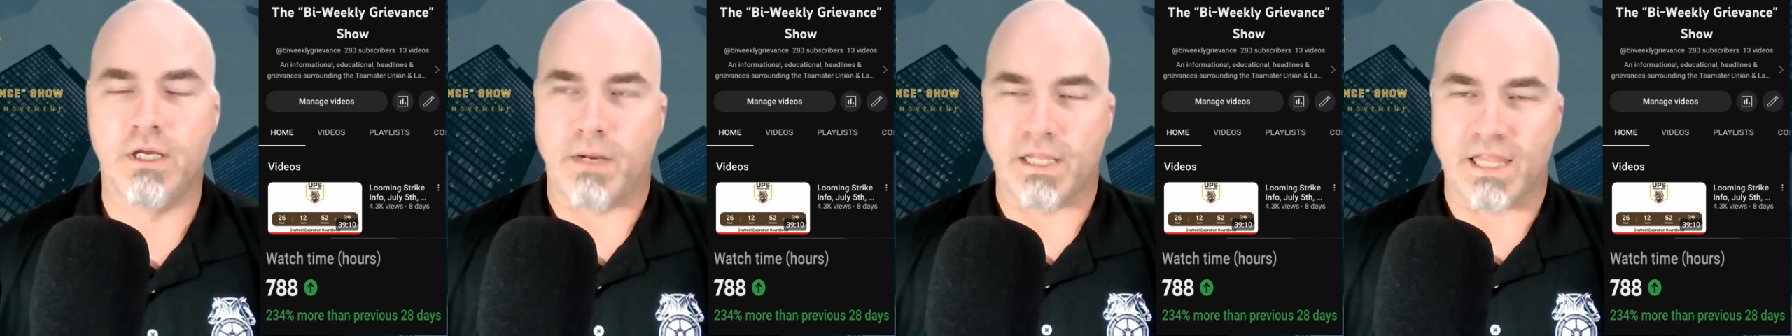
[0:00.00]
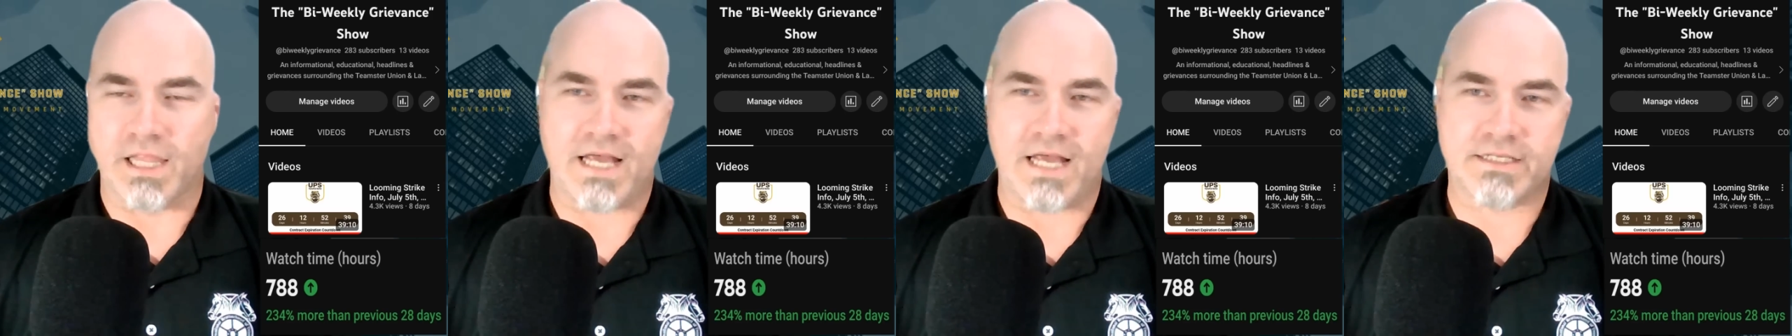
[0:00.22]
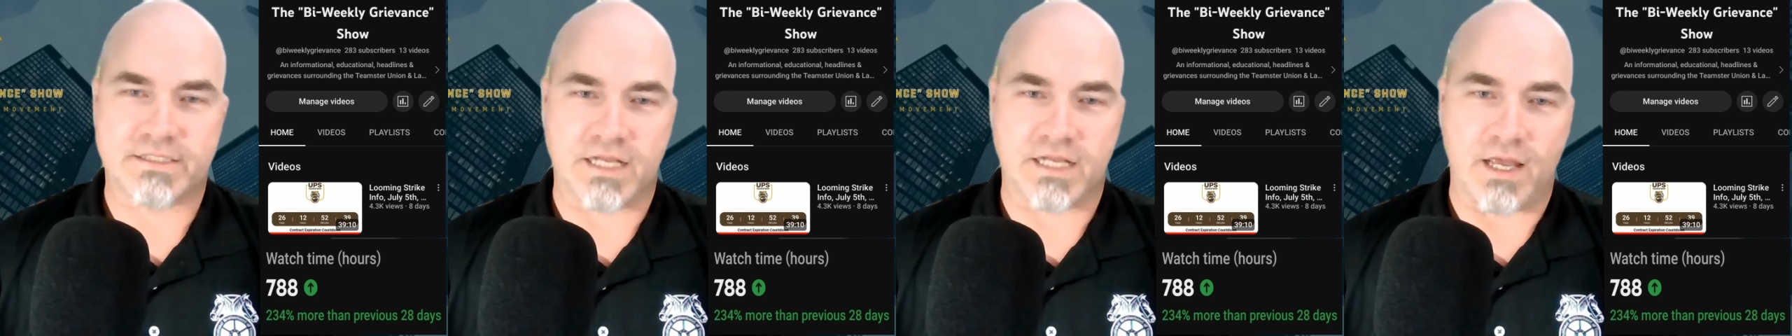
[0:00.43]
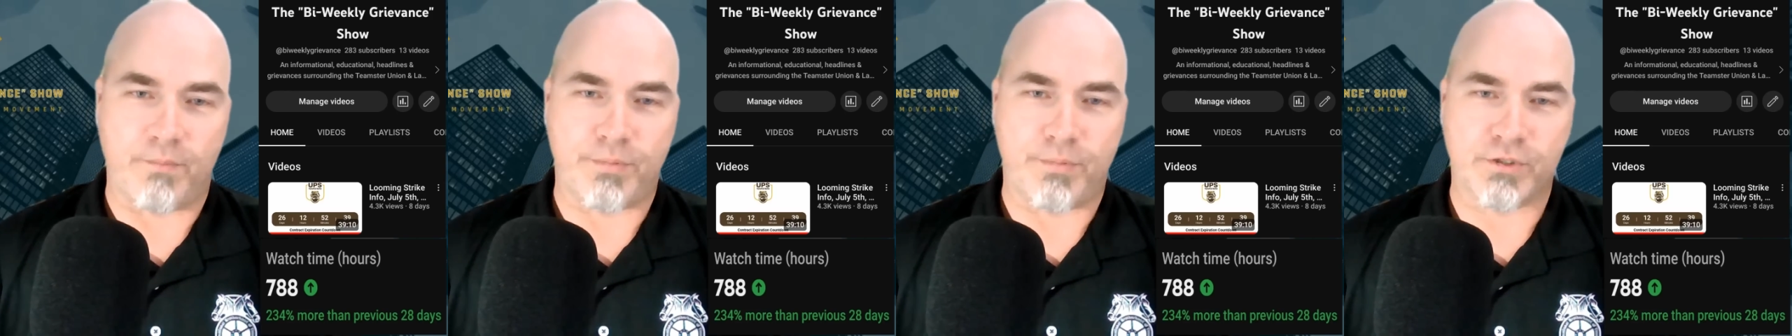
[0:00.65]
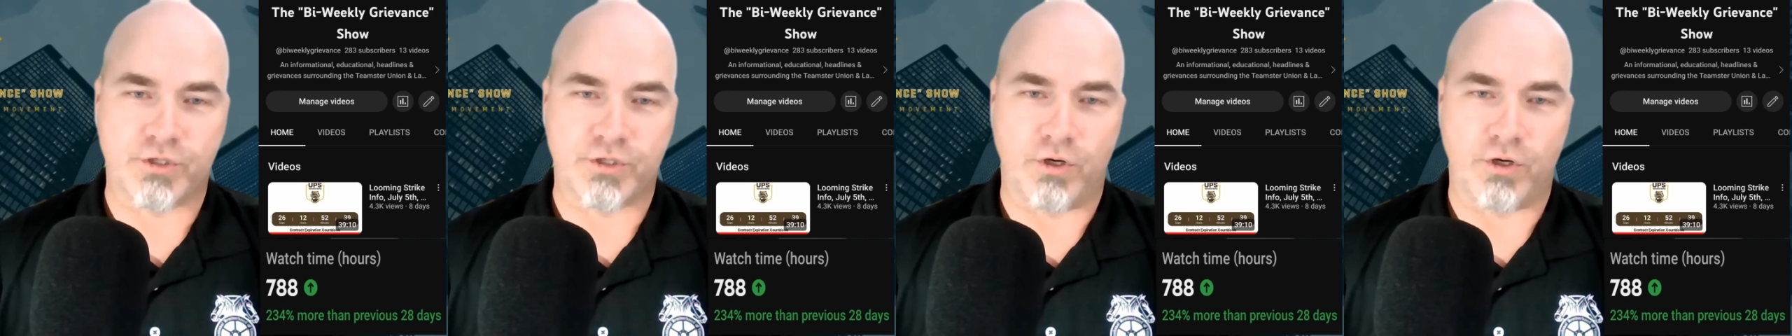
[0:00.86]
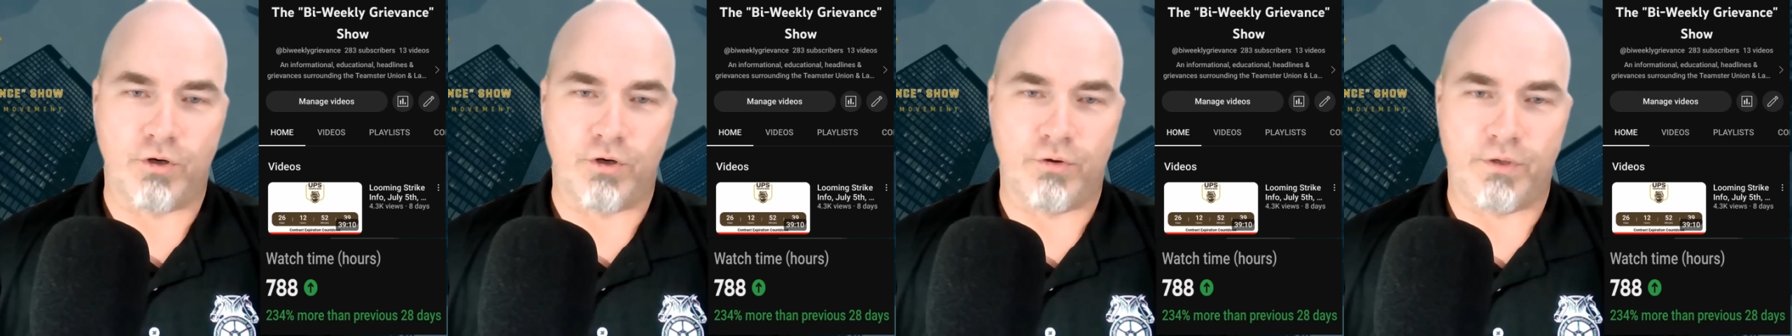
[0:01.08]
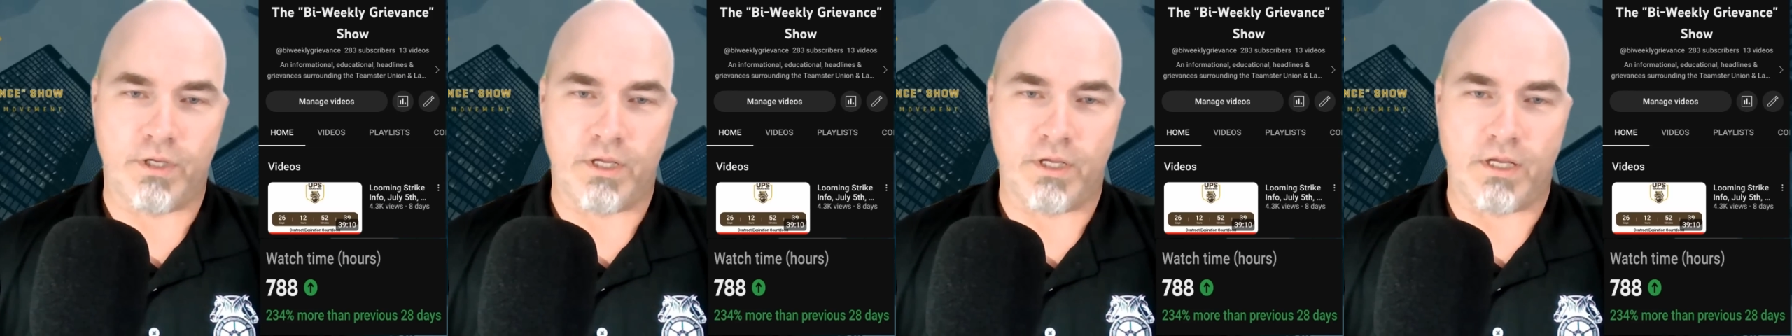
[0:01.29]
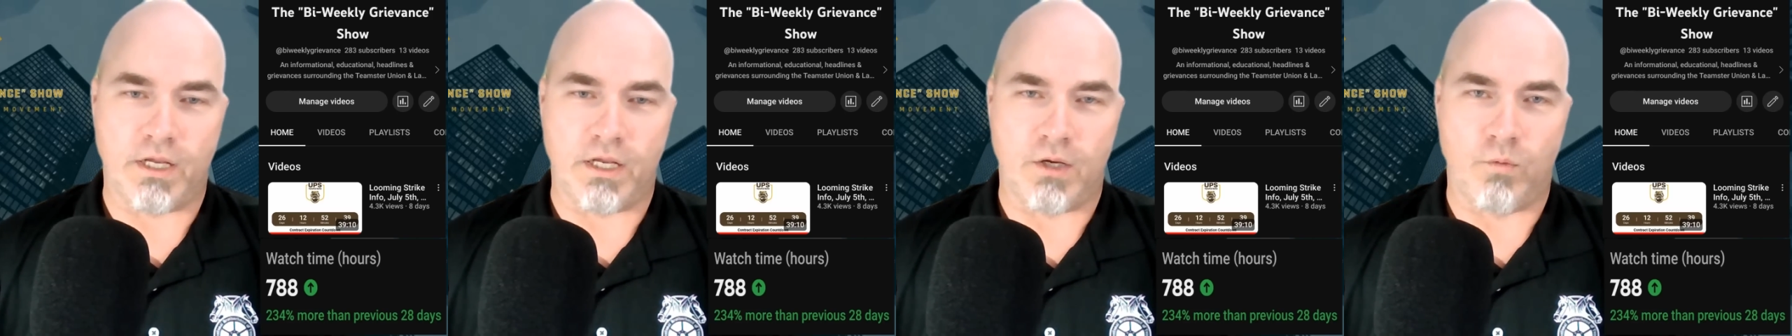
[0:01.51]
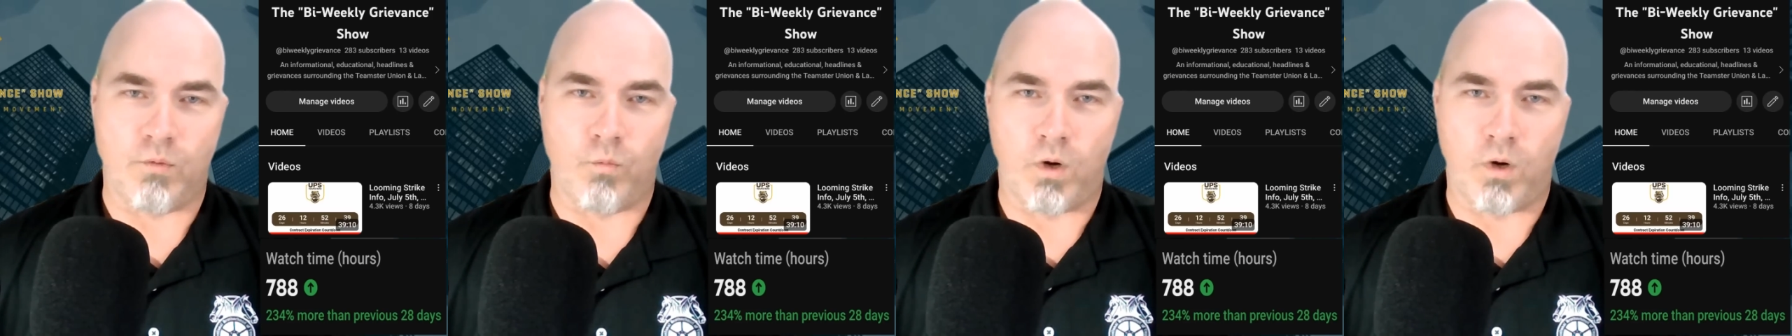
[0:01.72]
My last episode
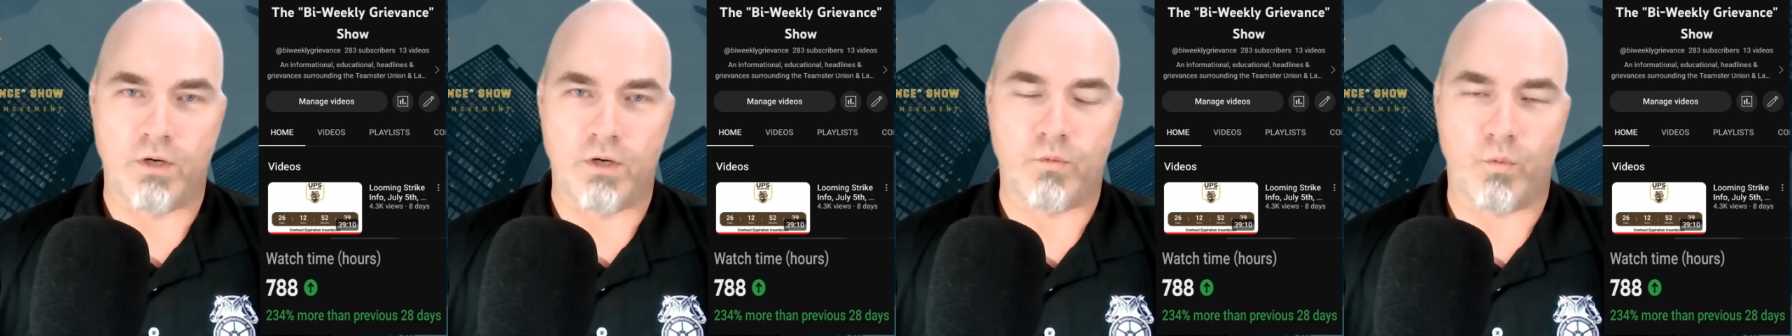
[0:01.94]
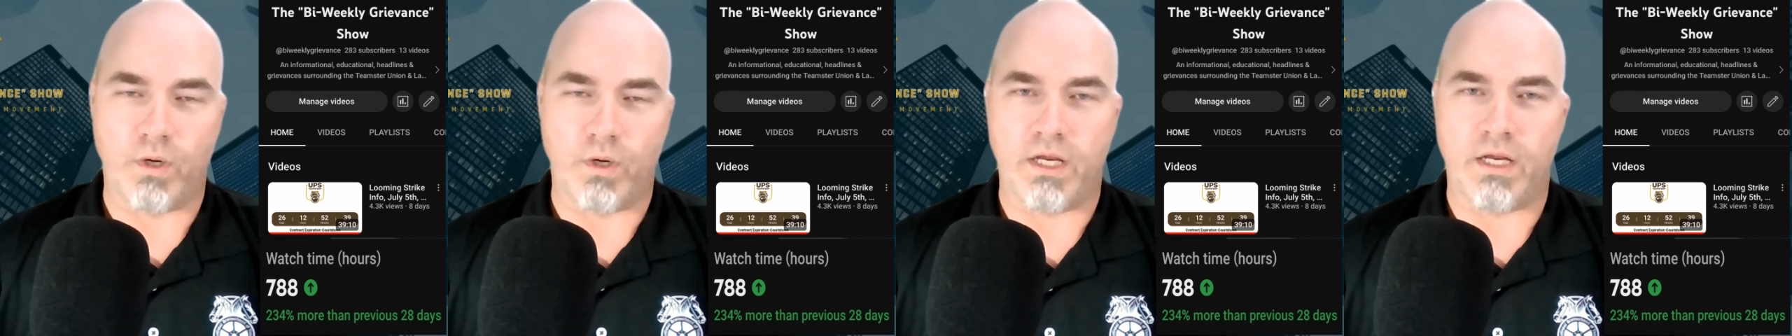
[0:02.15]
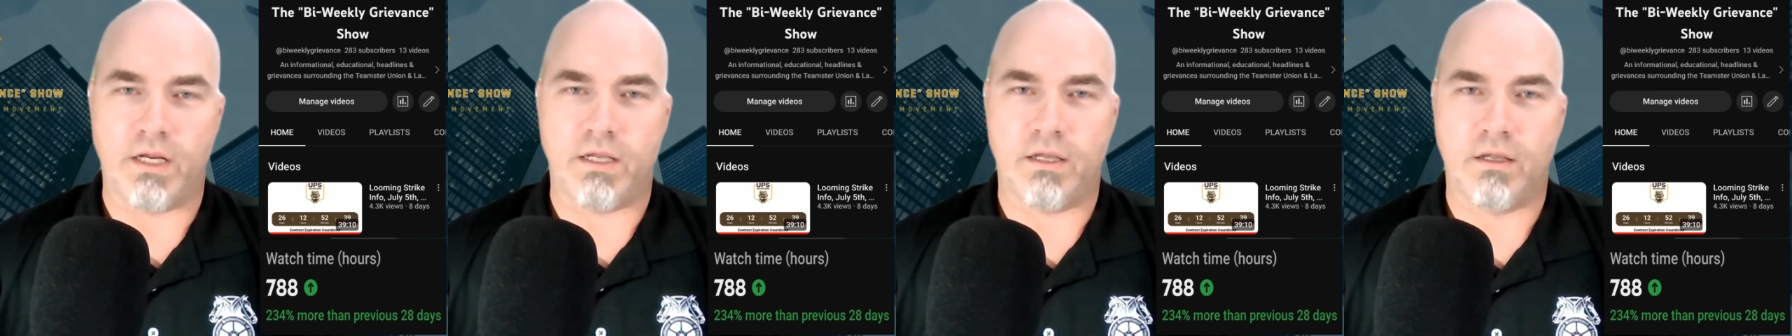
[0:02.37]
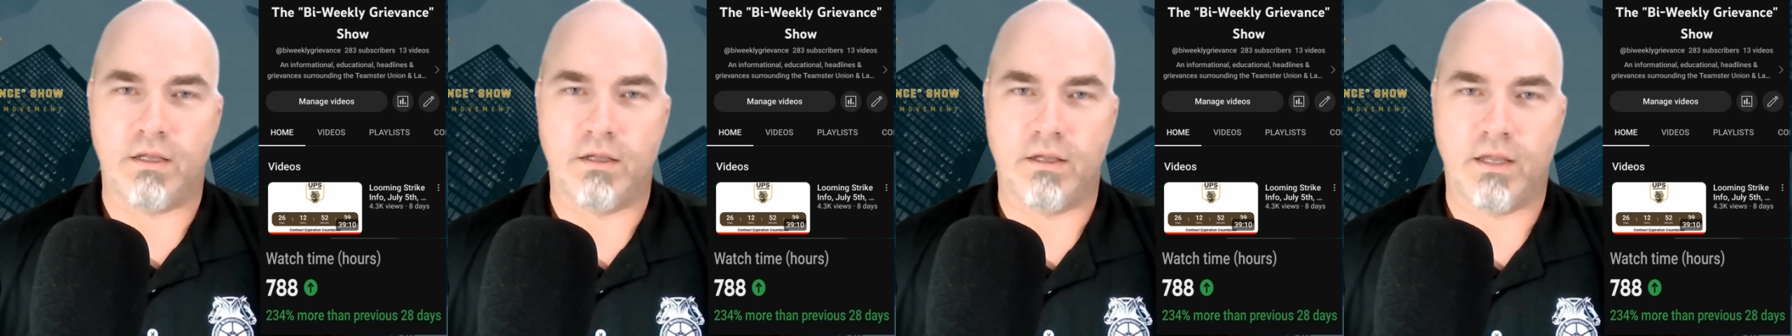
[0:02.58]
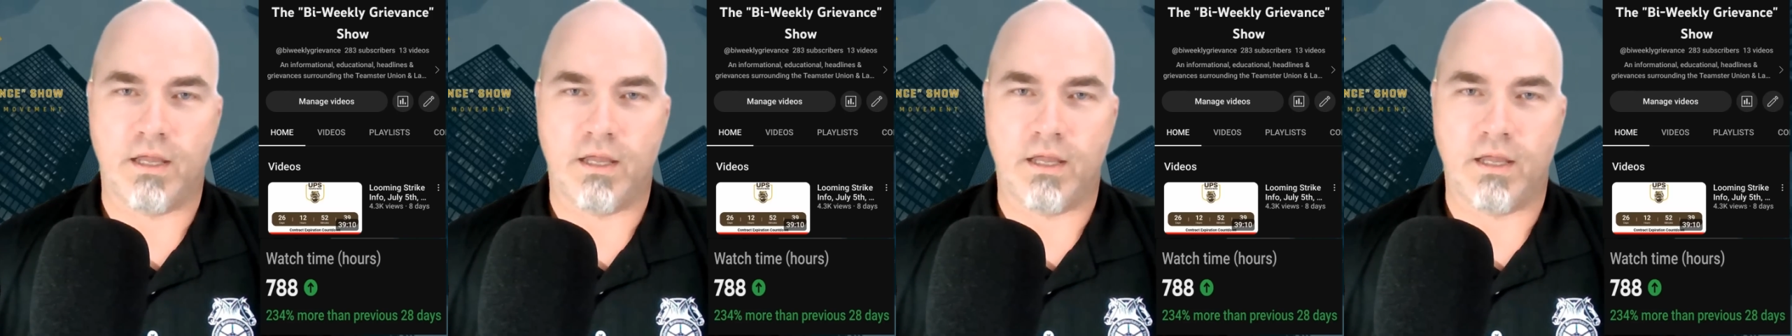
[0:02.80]
in 1 week